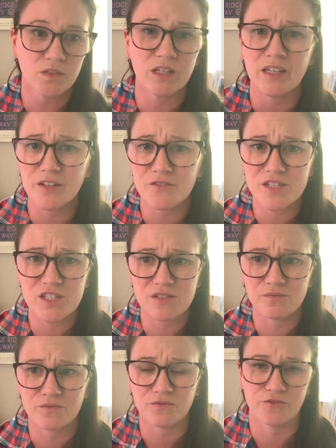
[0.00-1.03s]
gifts
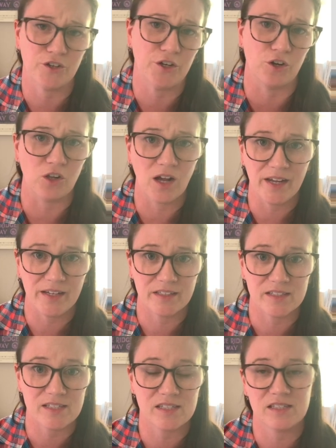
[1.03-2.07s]
for your
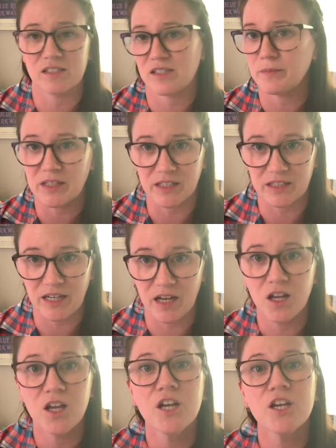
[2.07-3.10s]
clients, something like that.
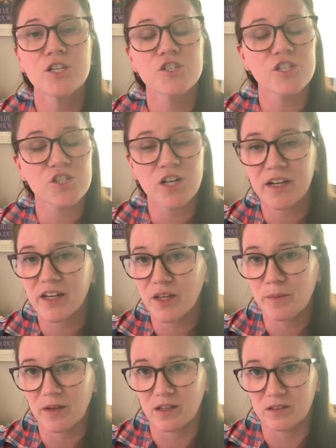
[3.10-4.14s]
Just try to
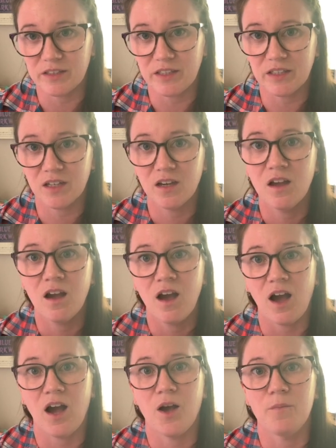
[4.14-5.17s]
keep it clean.
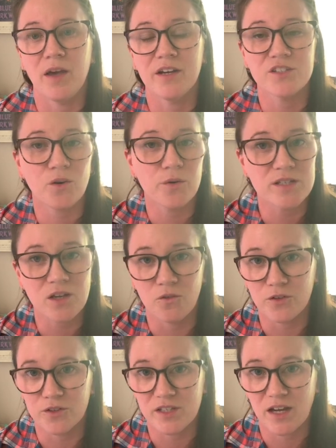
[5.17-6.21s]
And it's always
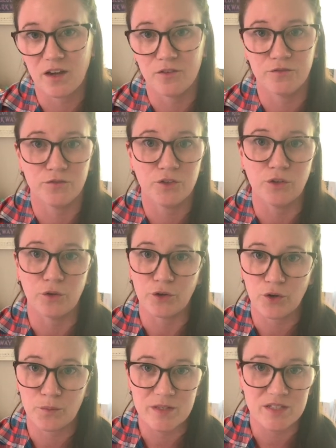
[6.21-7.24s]
helpful to have,
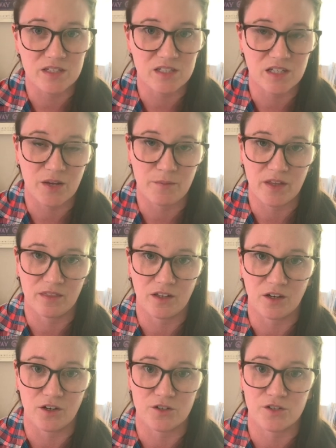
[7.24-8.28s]
your business name in
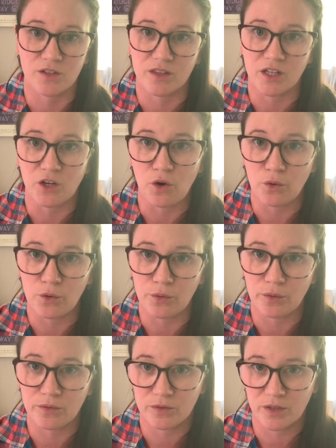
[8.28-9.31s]
there so that they know who
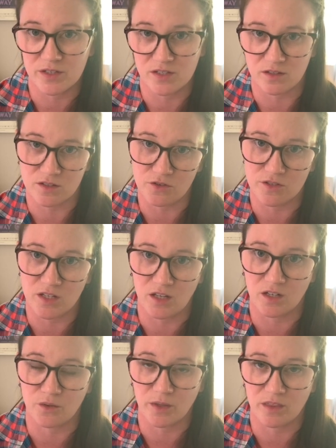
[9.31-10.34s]
is
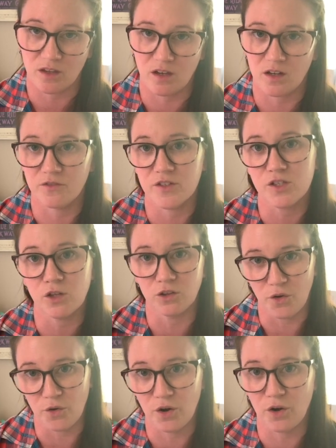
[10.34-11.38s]
associated with it. And if it's a
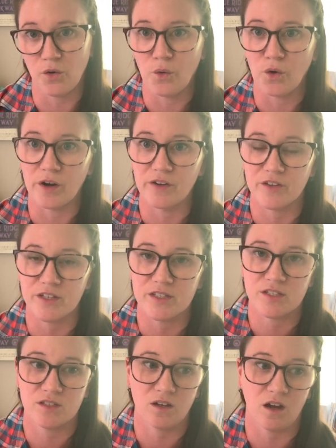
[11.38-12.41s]
logo, or if
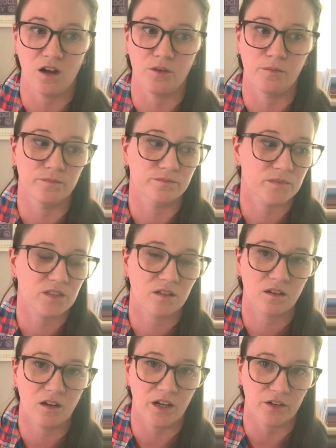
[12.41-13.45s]
it's,
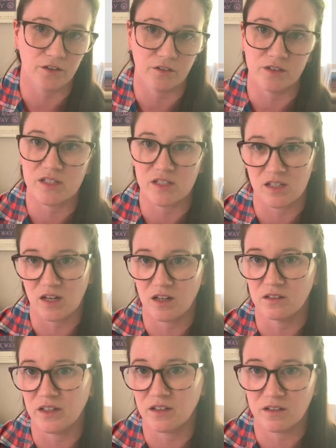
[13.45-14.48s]
a design,
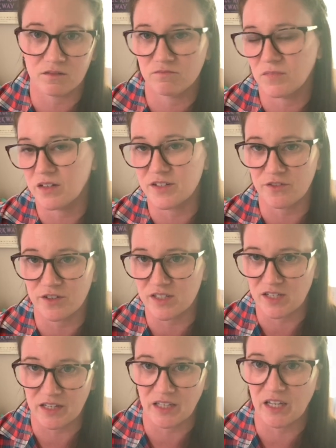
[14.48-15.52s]
like a different
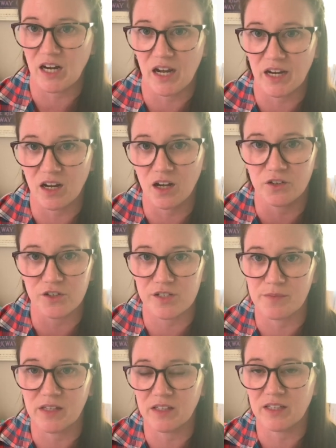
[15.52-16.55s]
design, like an icon or
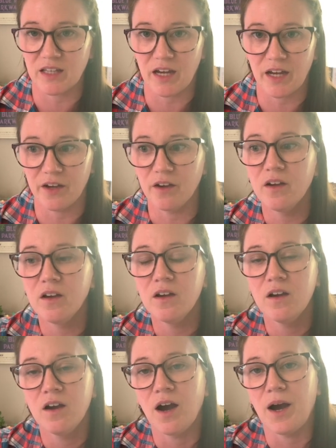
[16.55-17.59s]
something like that,
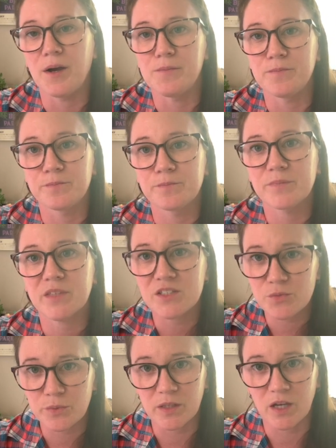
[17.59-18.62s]

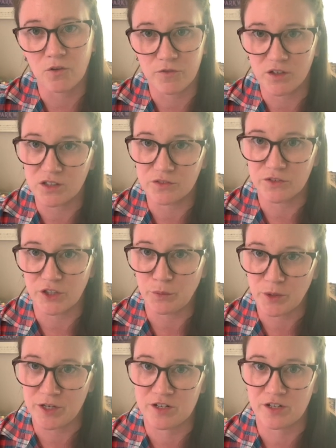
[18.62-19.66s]
that's really helpful for your
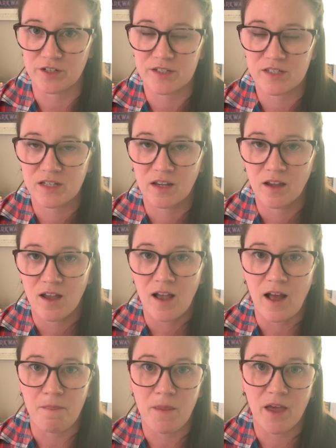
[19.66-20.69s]
printers.
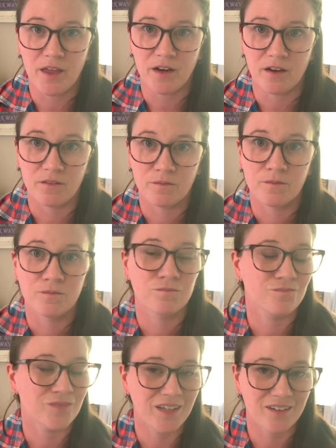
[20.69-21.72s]
And then
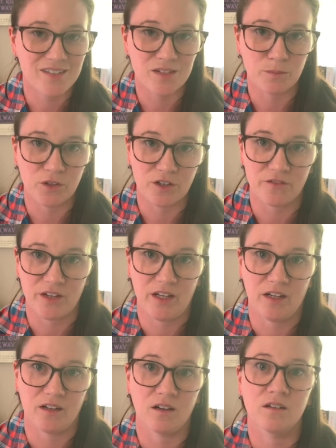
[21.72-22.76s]
in a similar
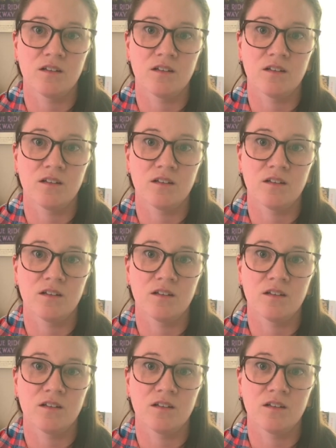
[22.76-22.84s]
vein,